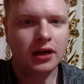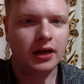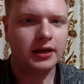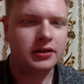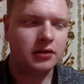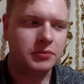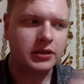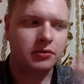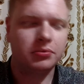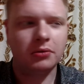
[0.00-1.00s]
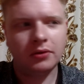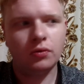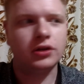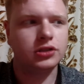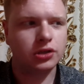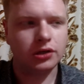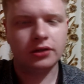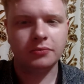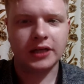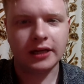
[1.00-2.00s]
And I mean, I probably won't show
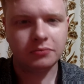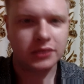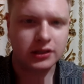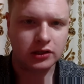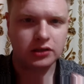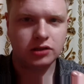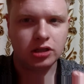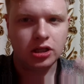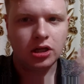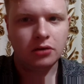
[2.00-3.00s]
them again because